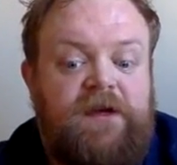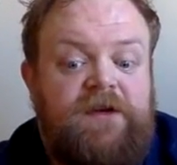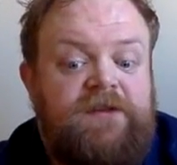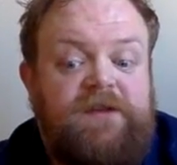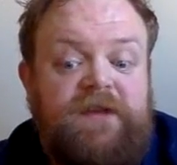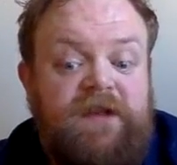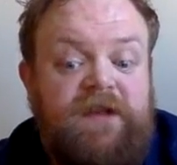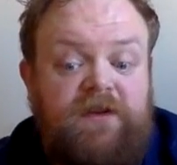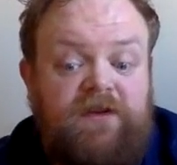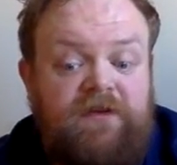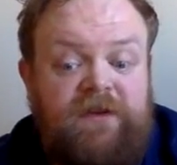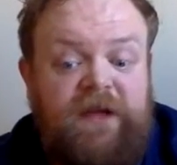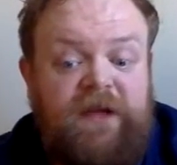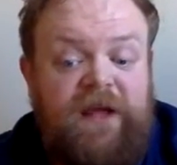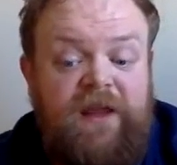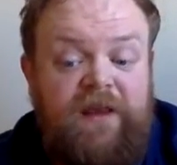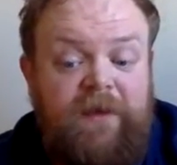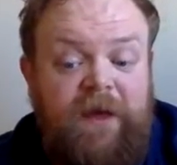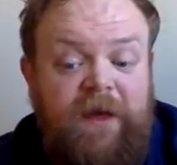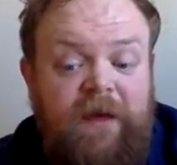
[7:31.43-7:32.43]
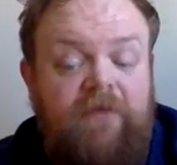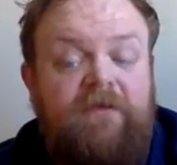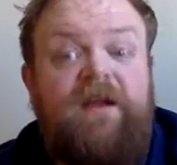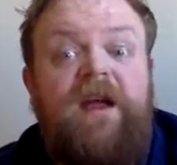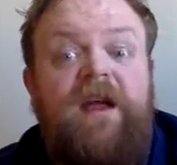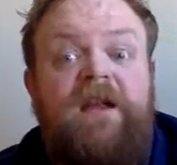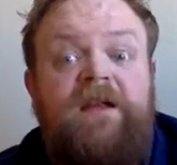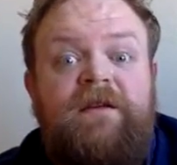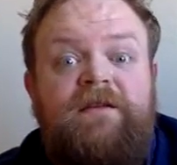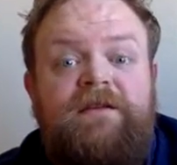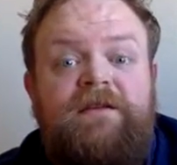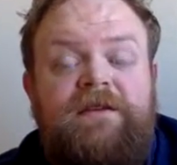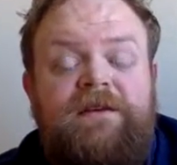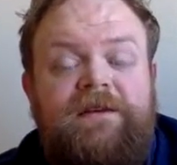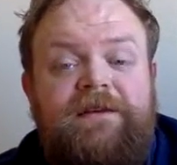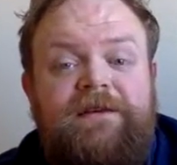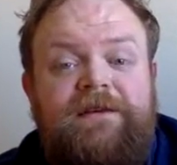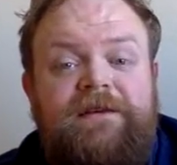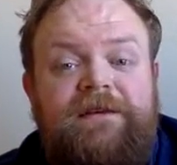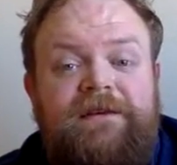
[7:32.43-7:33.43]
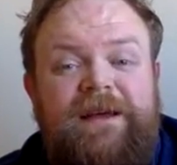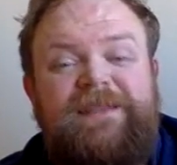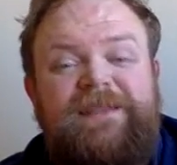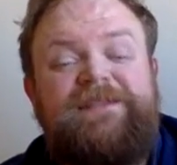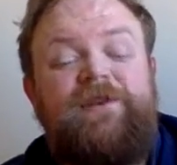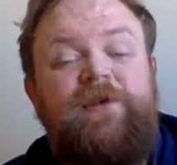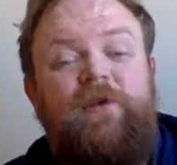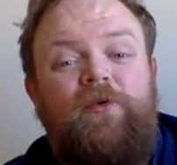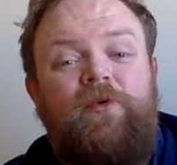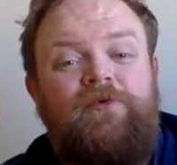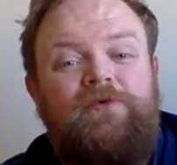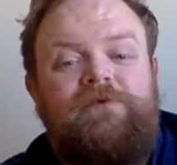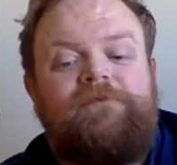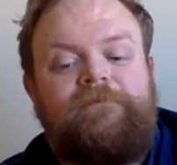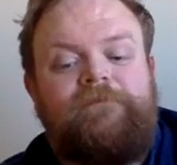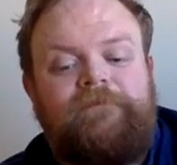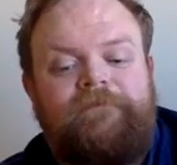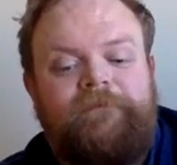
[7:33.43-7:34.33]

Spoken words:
so they couldn't get them out again. That's all.